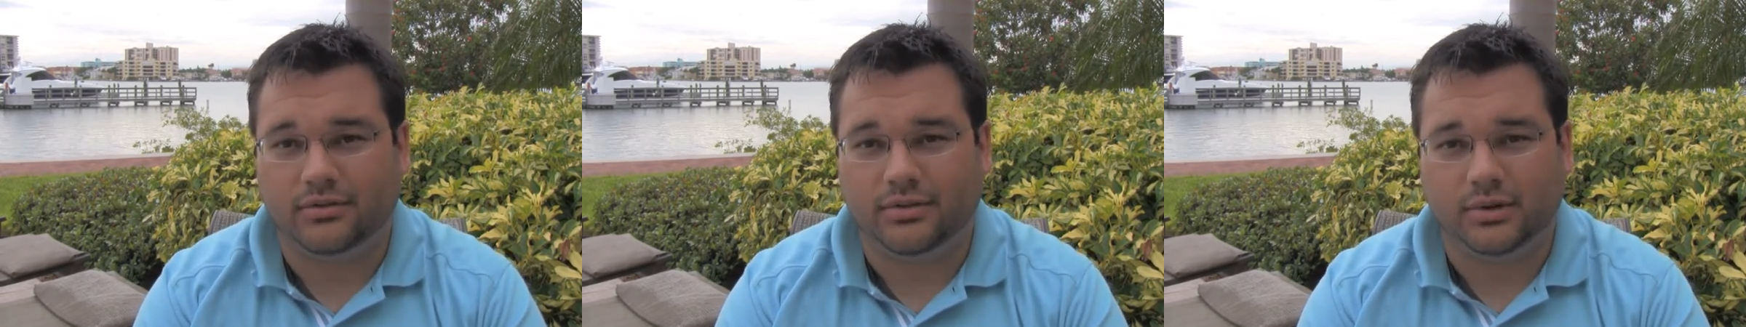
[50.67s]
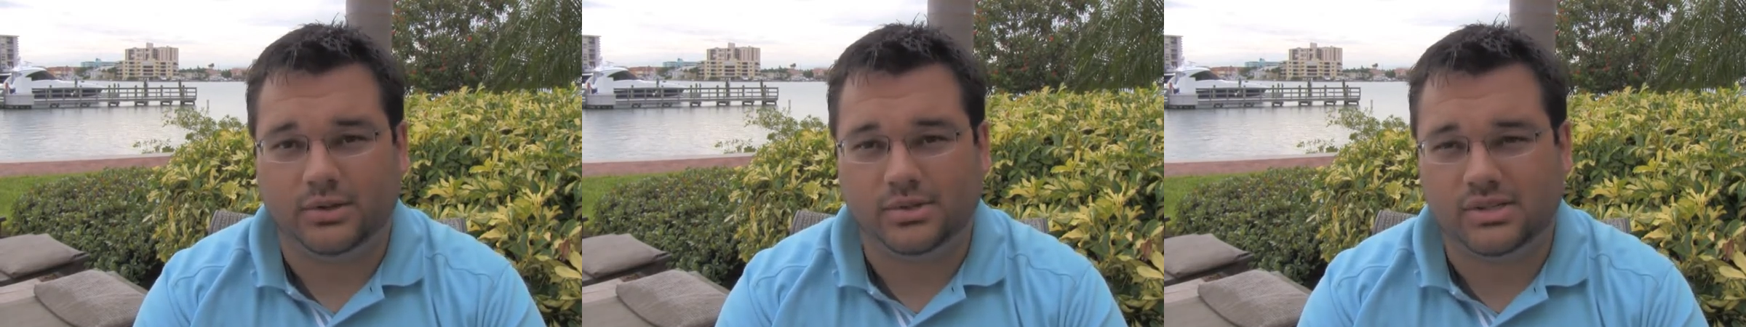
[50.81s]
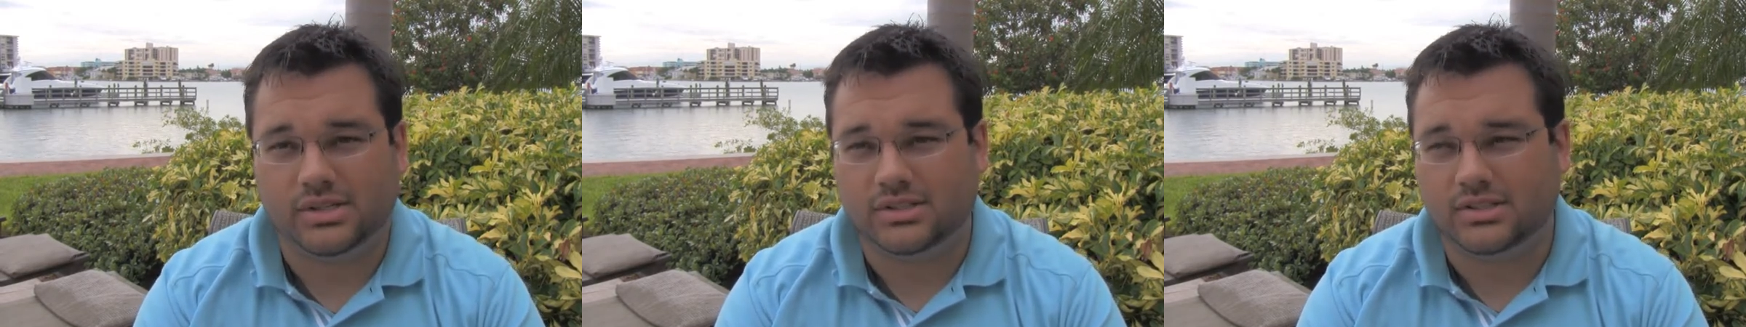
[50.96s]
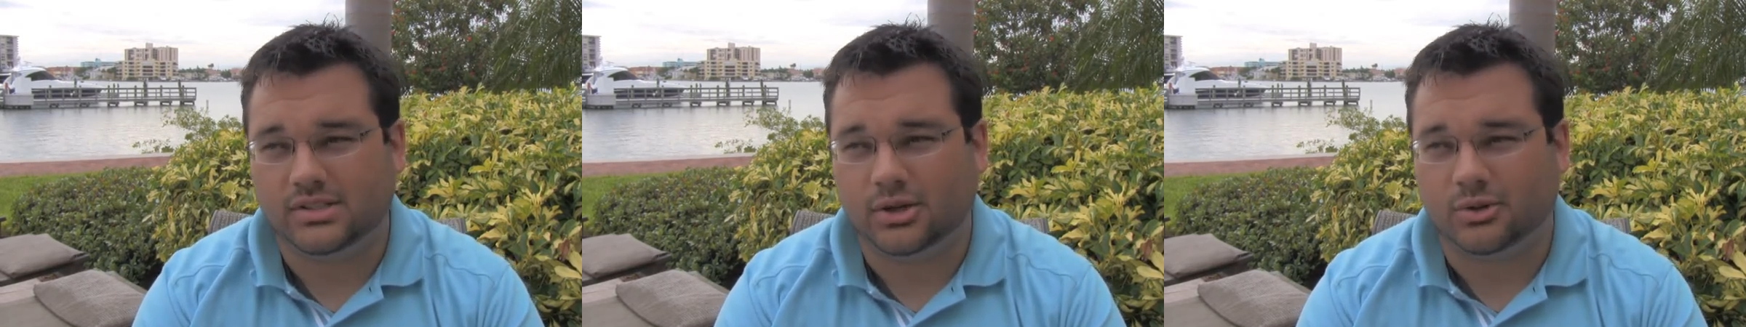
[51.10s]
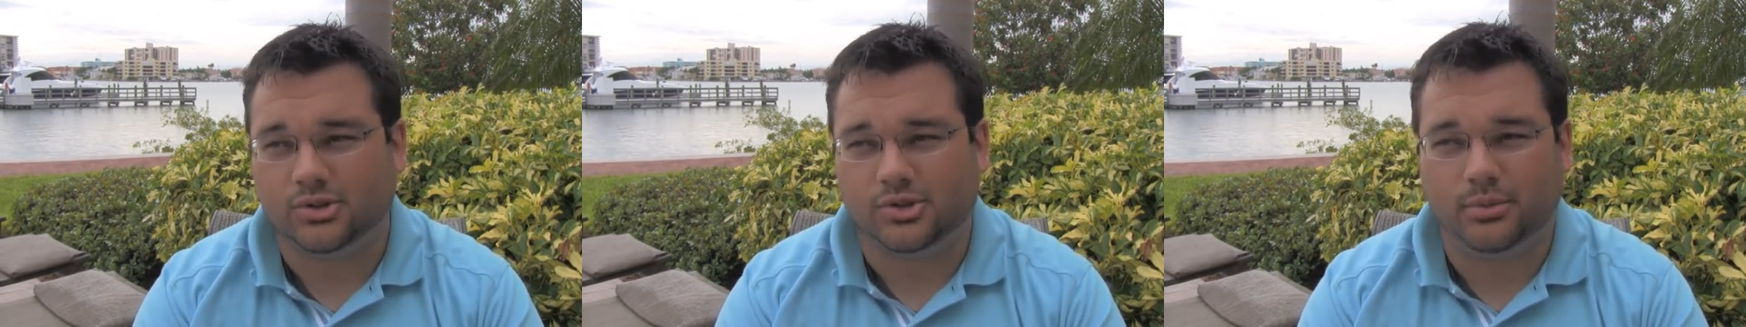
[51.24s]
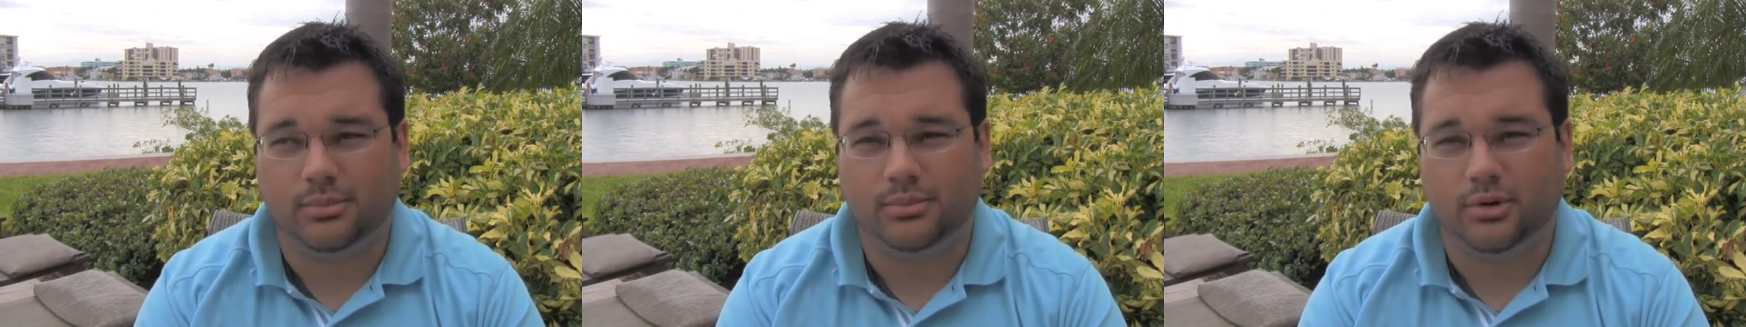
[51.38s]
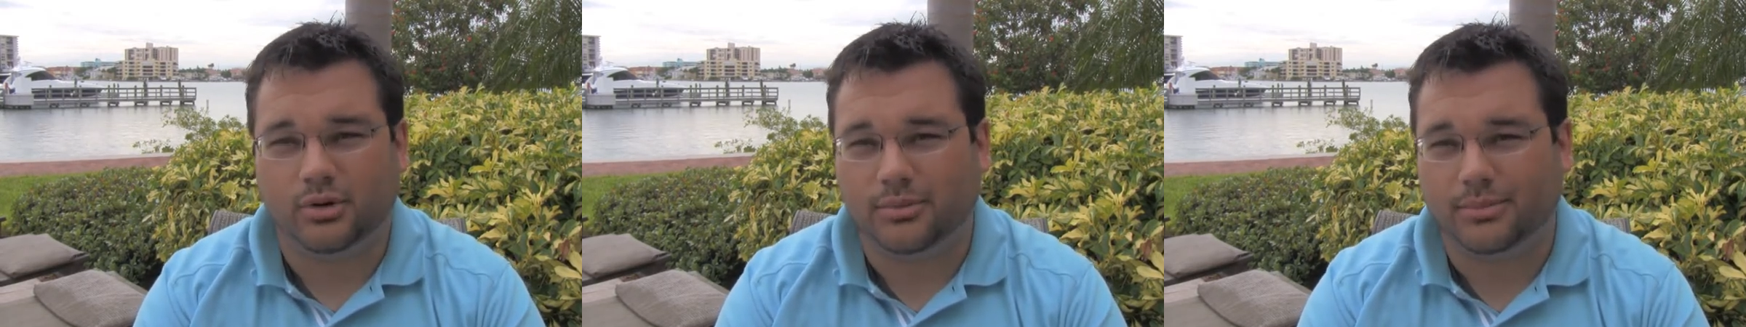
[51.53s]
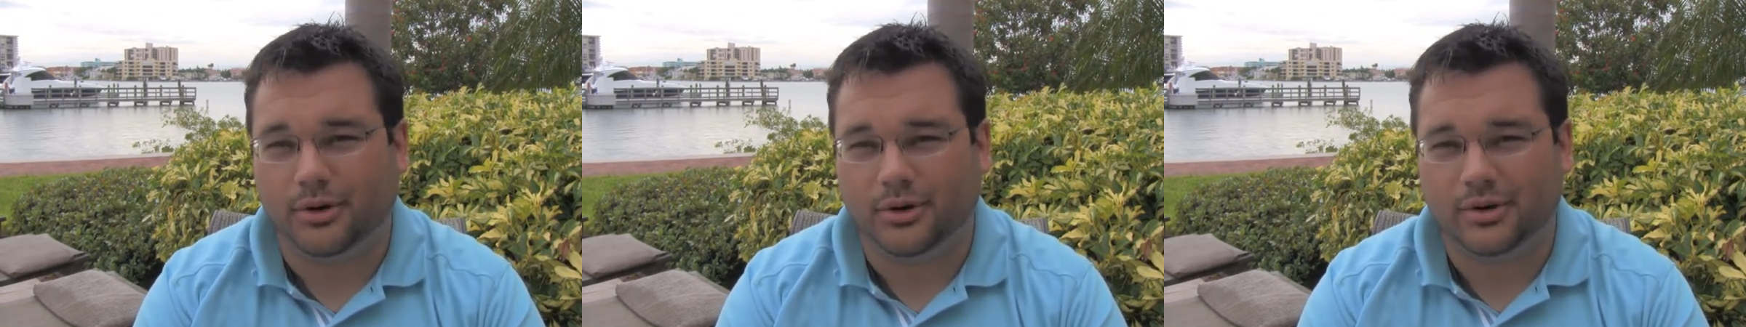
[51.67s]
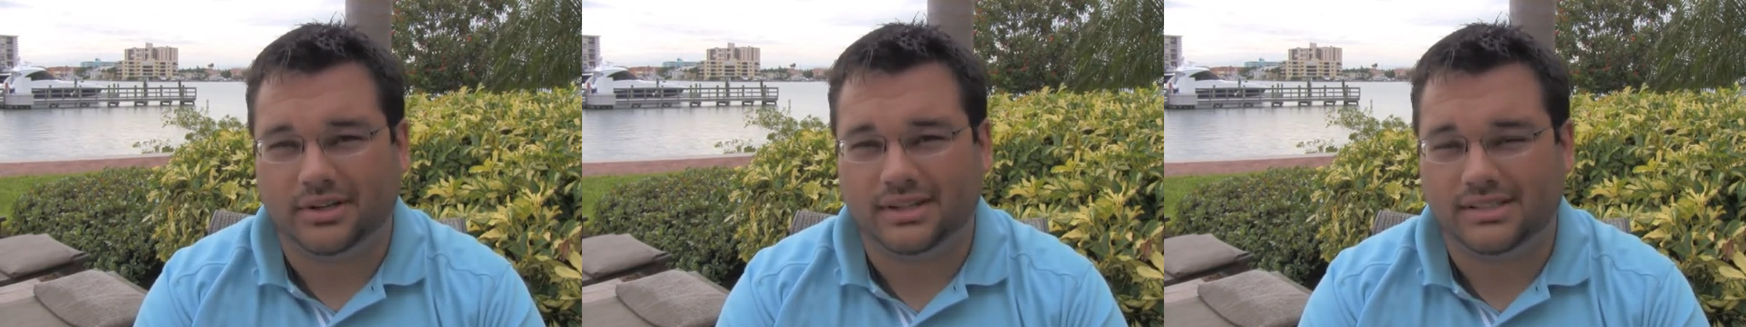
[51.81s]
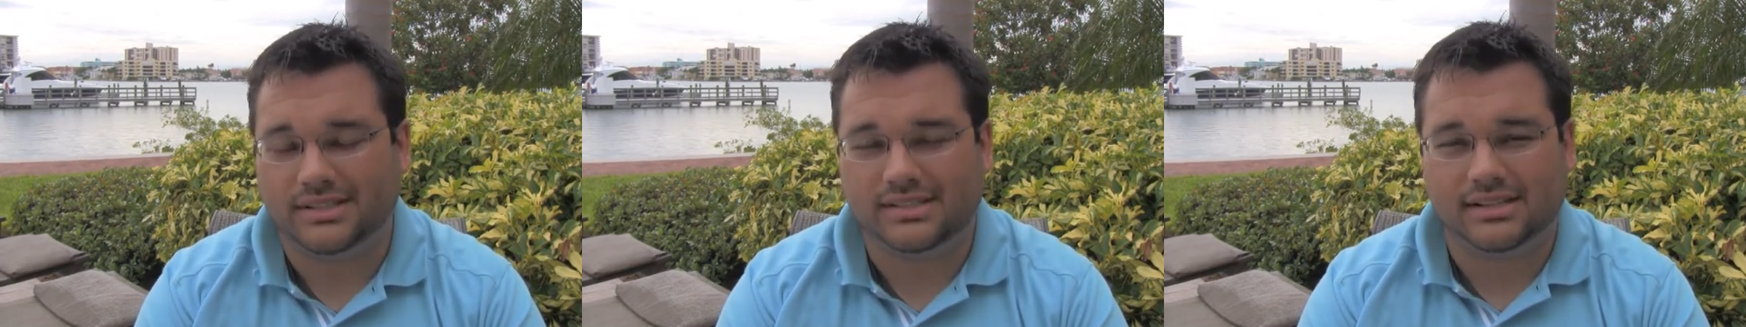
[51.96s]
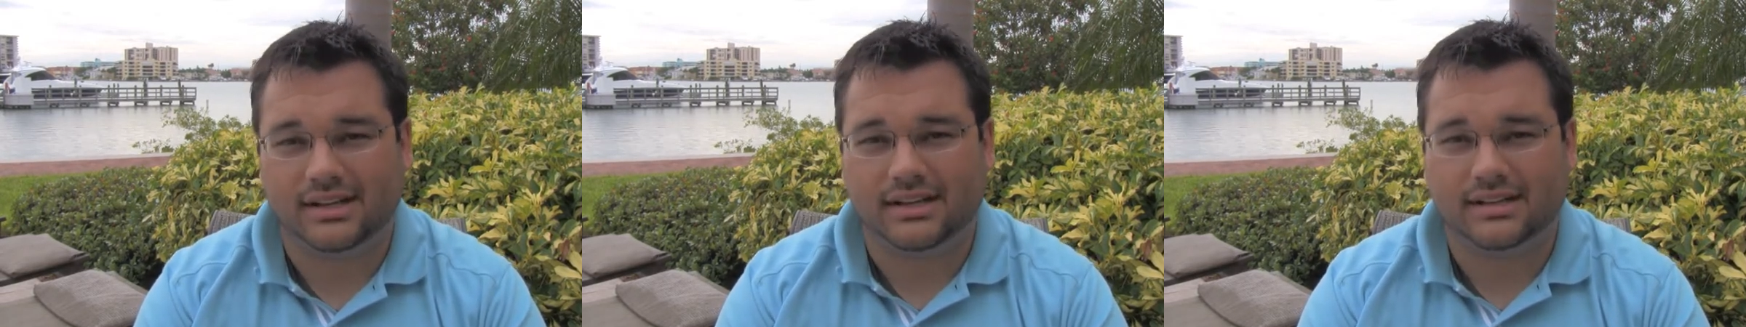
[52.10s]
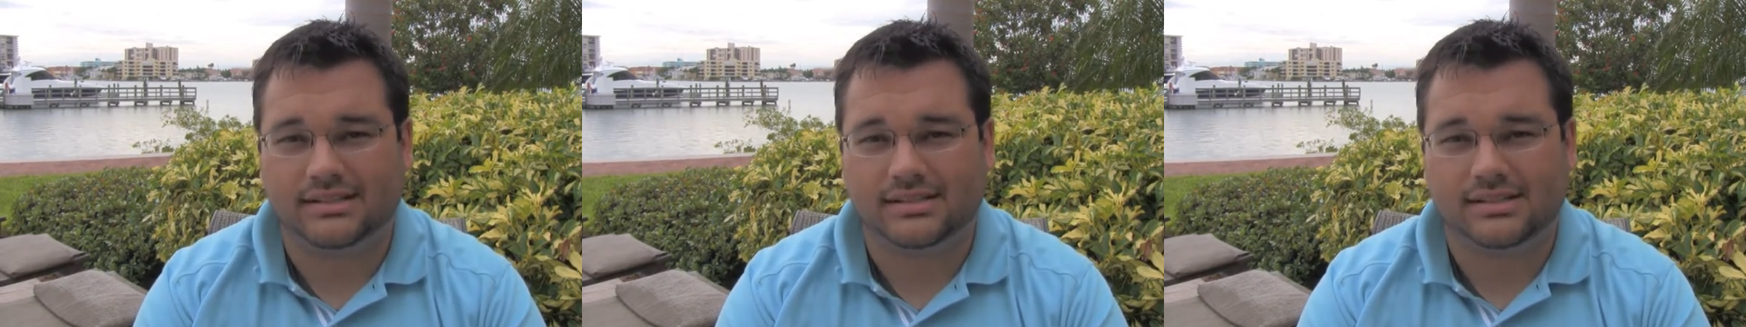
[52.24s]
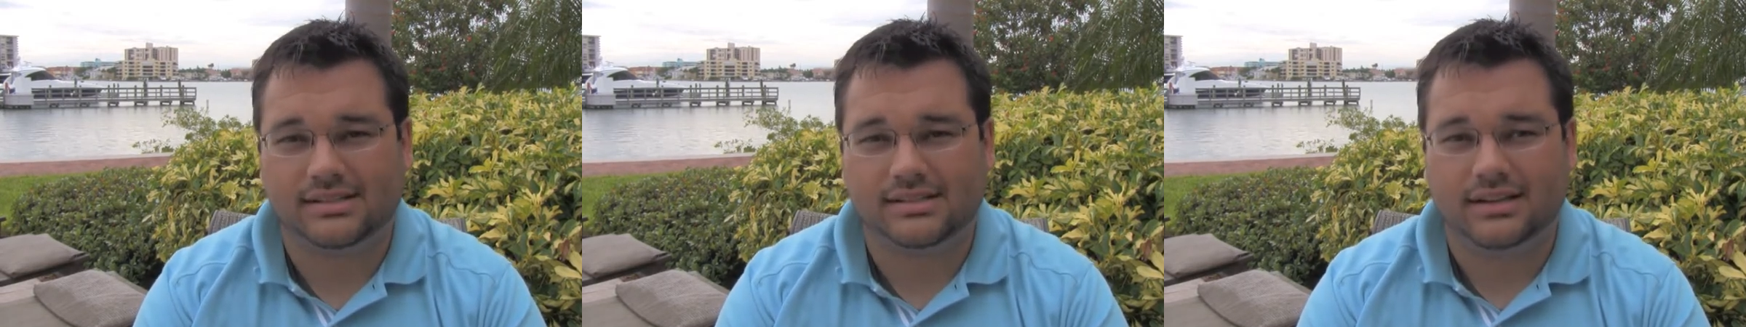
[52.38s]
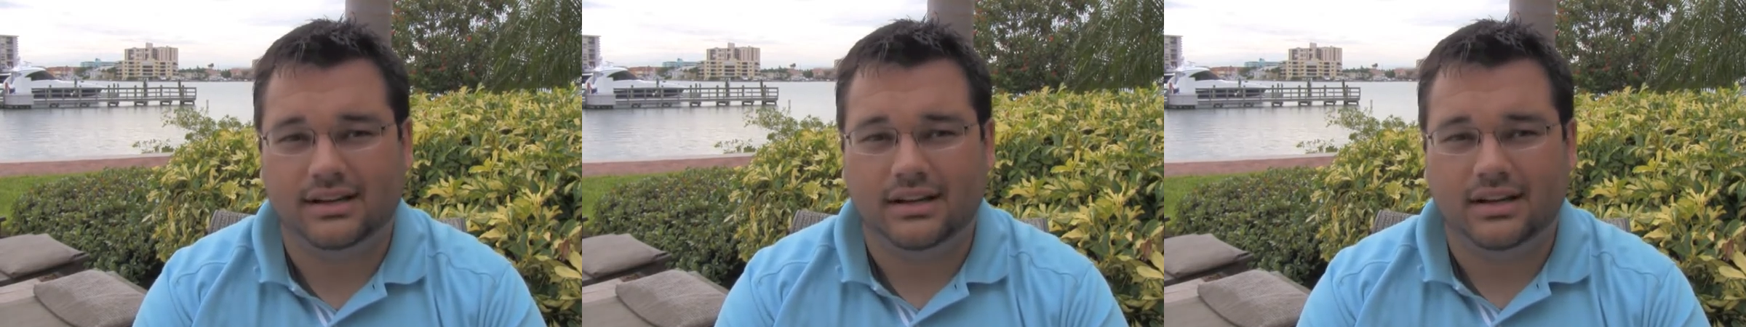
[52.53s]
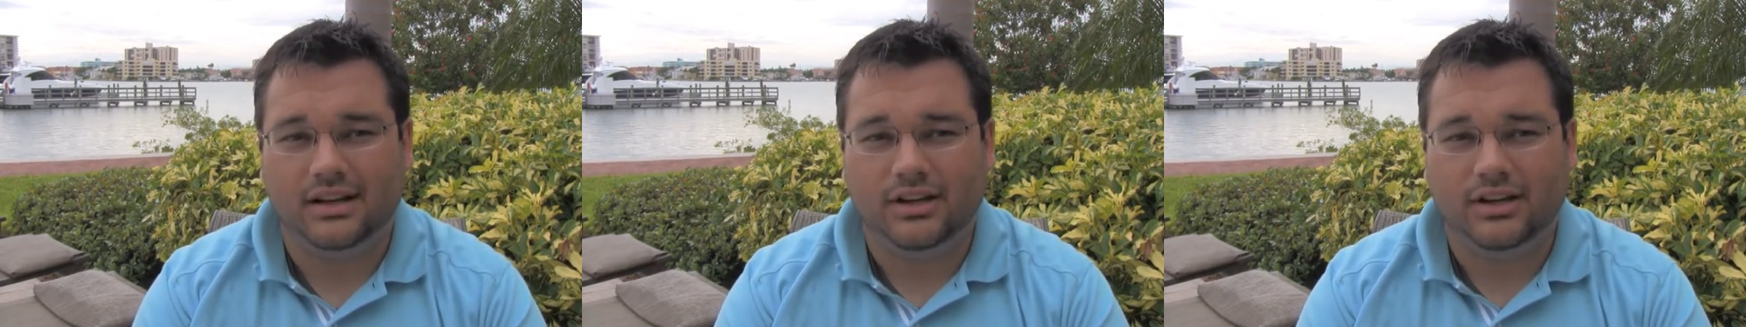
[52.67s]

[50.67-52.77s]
versus social bookmarking sites.